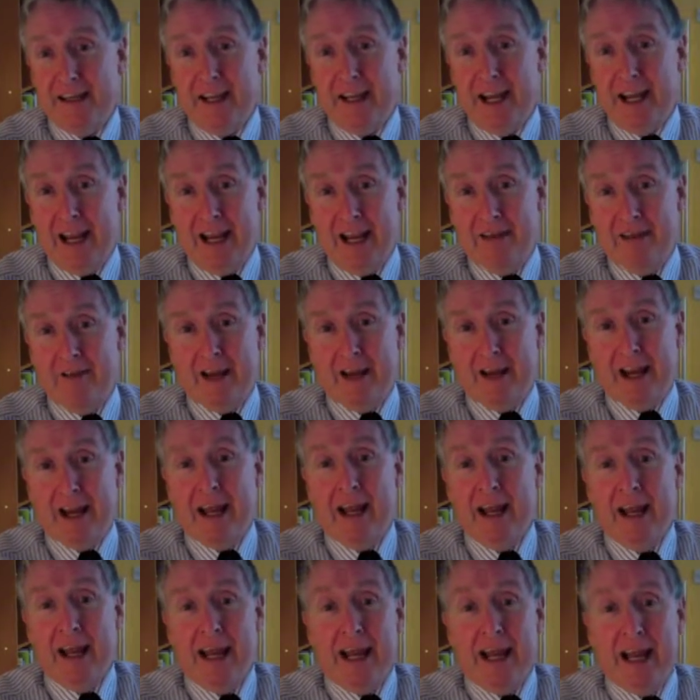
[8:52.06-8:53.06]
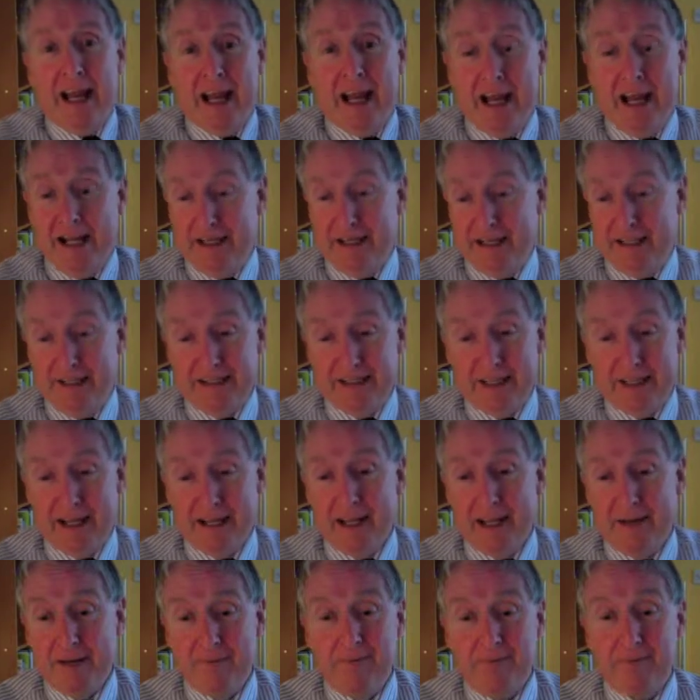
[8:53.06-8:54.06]
area, and
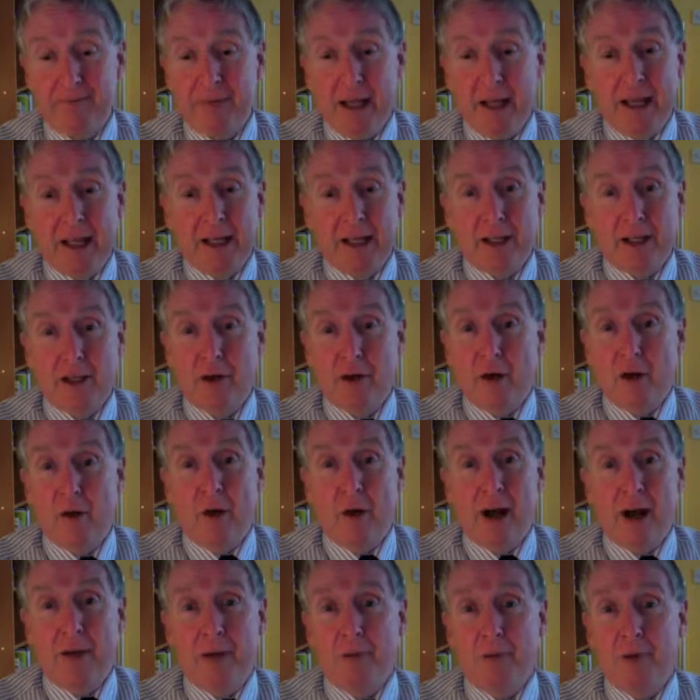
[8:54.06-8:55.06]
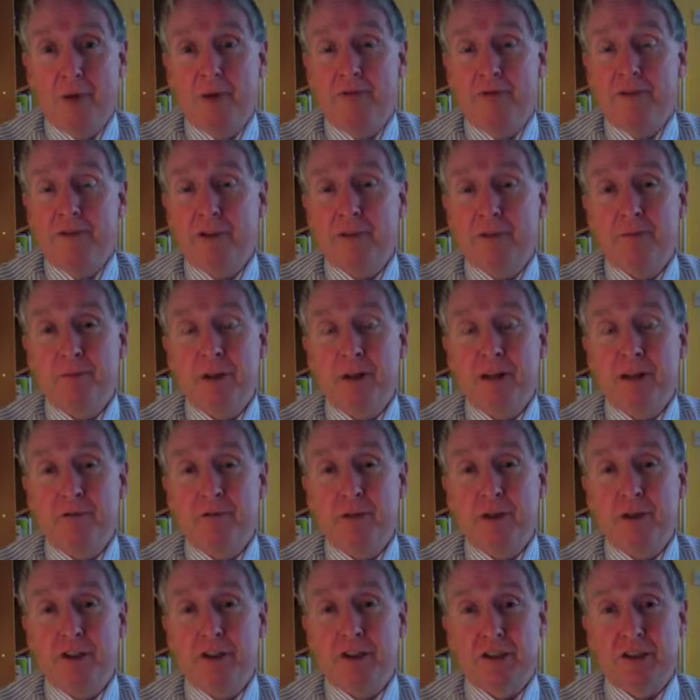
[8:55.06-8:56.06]
I'm looking for as many
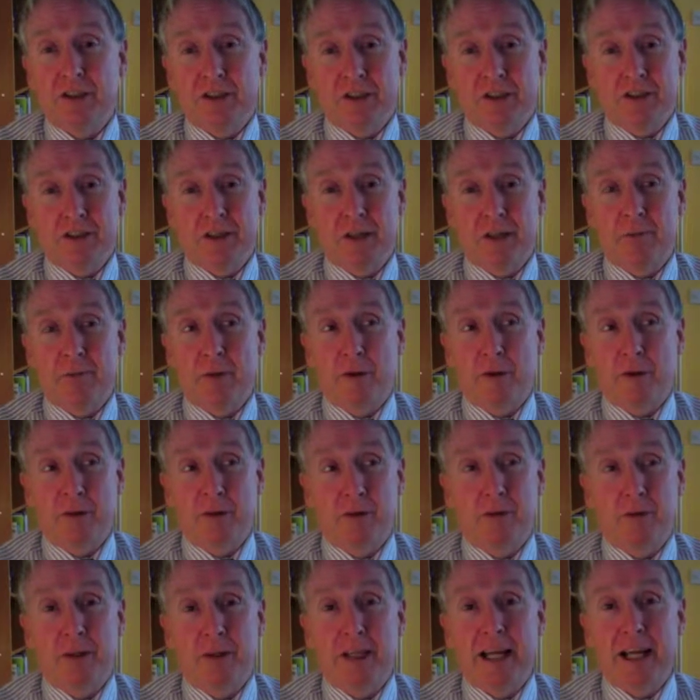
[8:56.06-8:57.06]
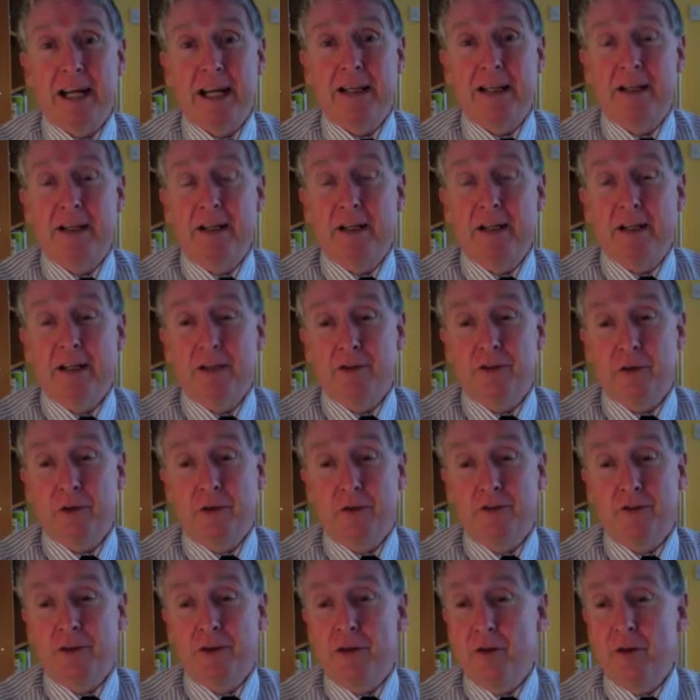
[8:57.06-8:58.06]
voices as I possibly can. So
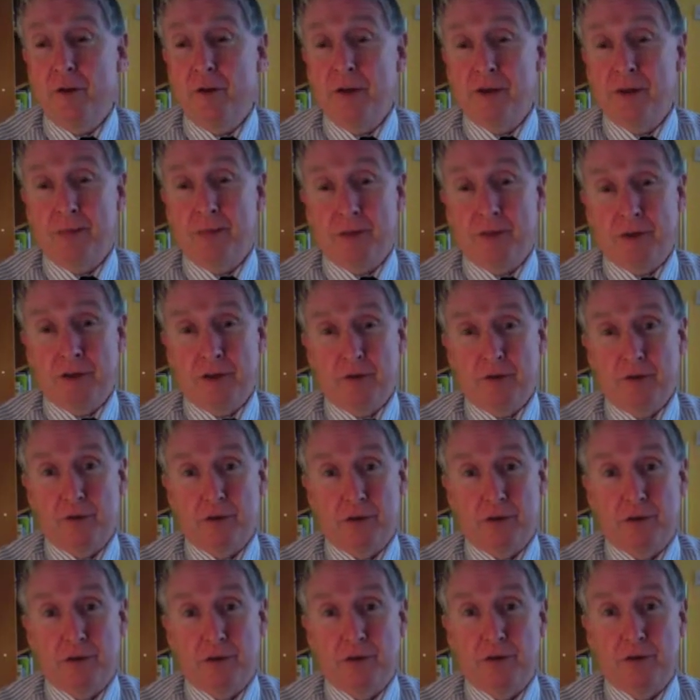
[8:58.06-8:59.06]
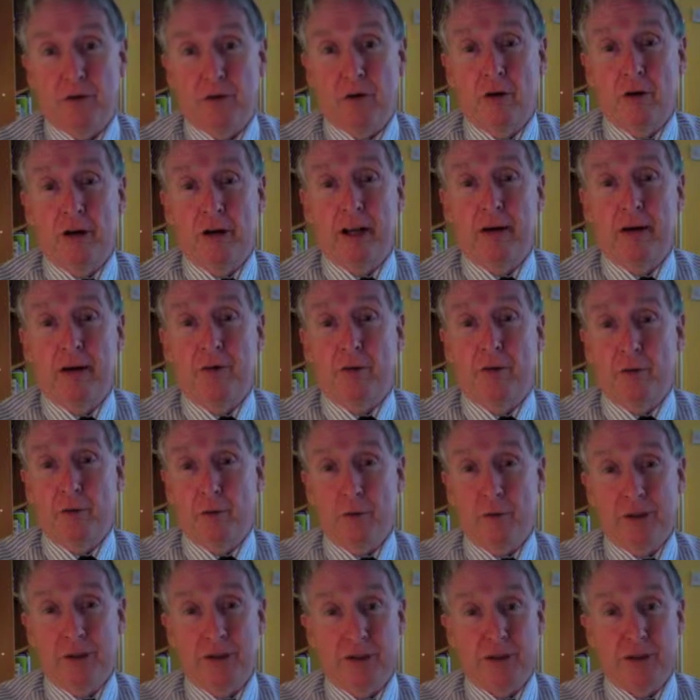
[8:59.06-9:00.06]
if you know anybody who's a good talker who
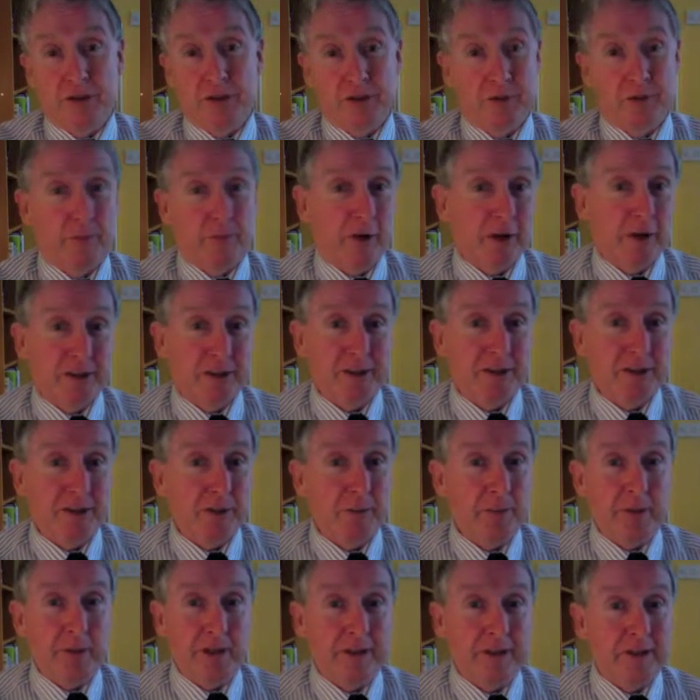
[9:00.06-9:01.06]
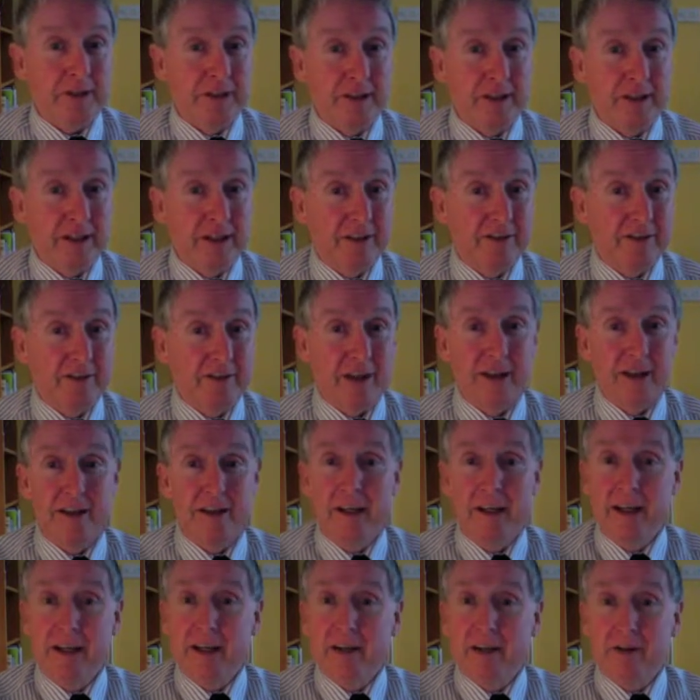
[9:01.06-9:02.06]
wishes to participate in this, then
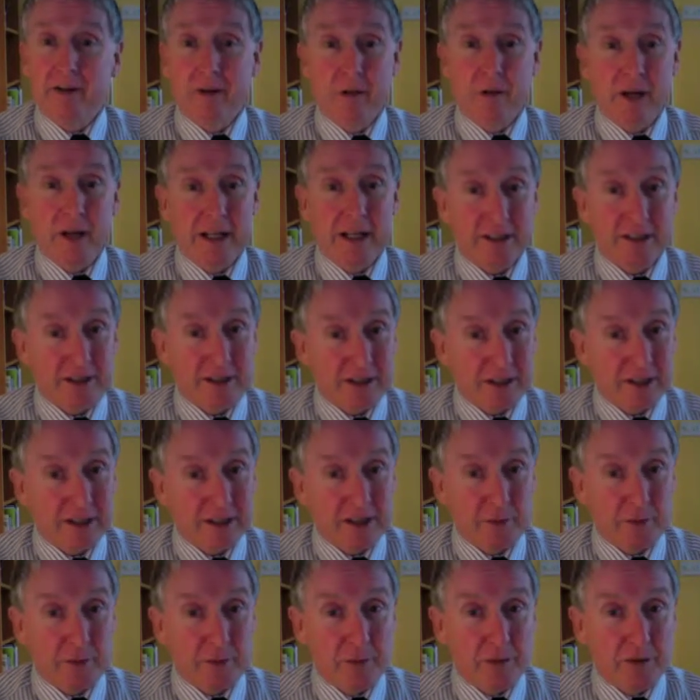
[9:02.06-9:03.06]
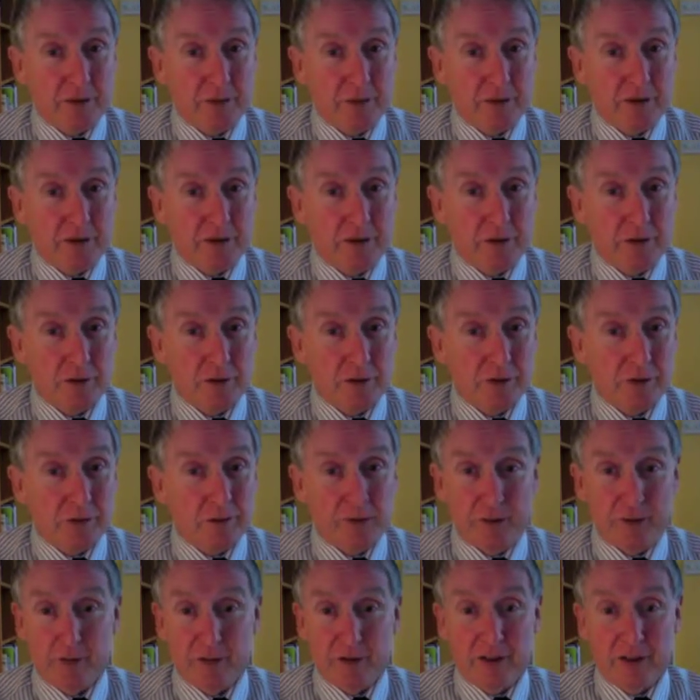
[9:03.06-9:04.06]
don't hesitate to put them in touch with
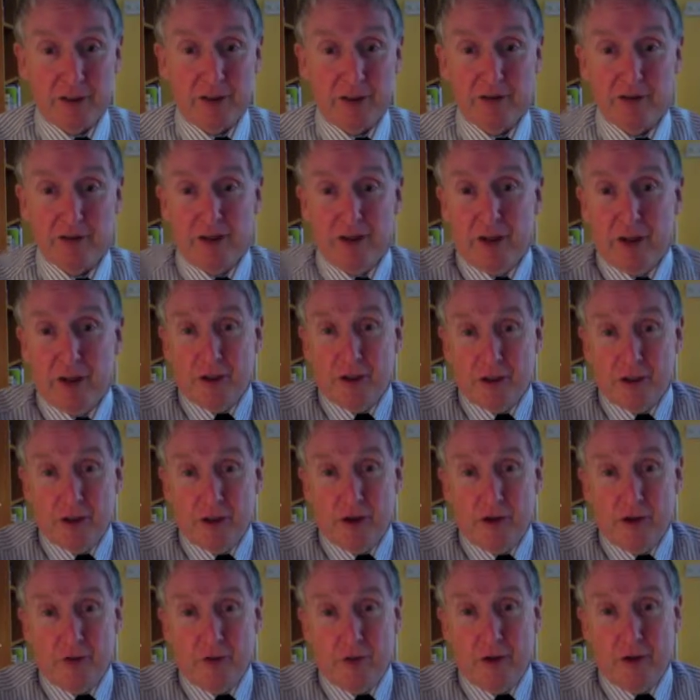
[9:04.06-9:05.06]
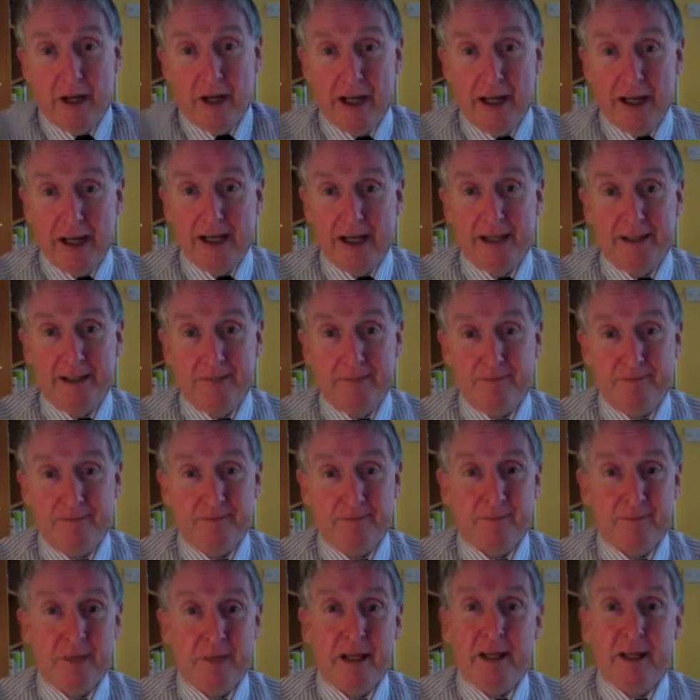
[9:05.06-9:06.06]
me, because the
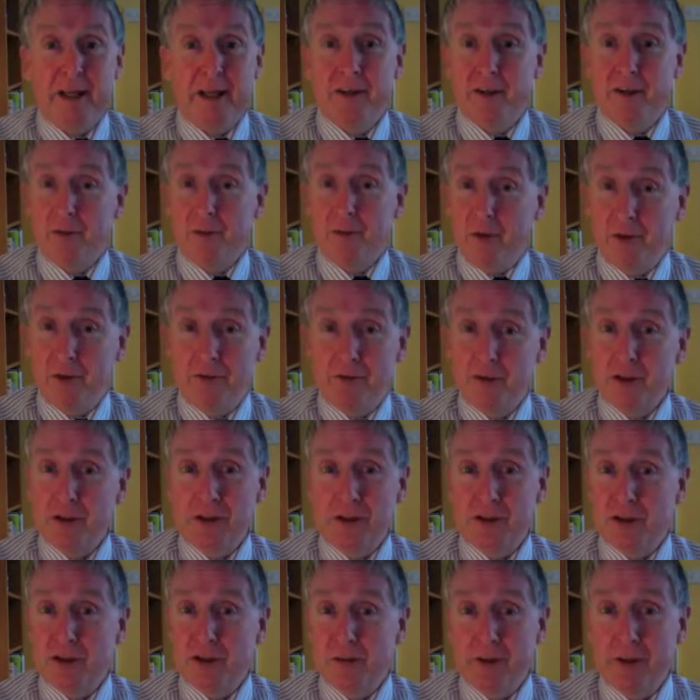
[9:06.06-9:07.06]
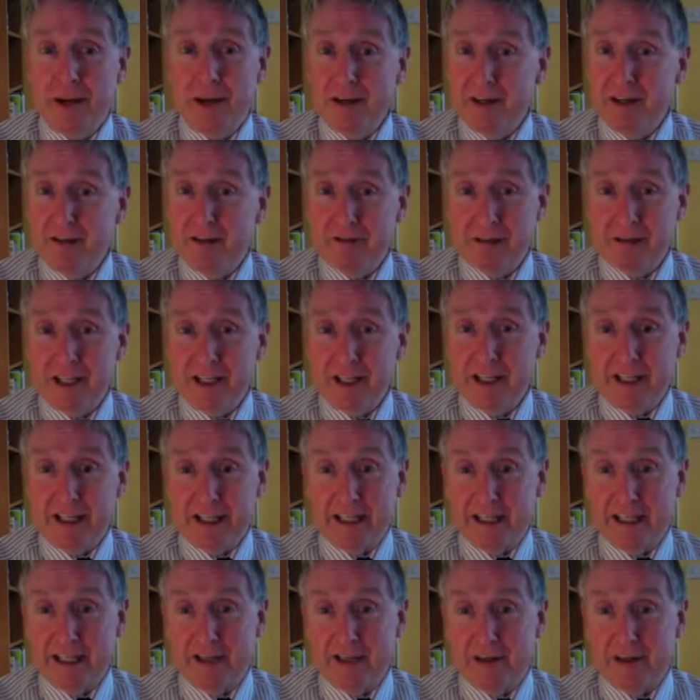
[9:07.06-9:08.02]
more voices the merrier, really.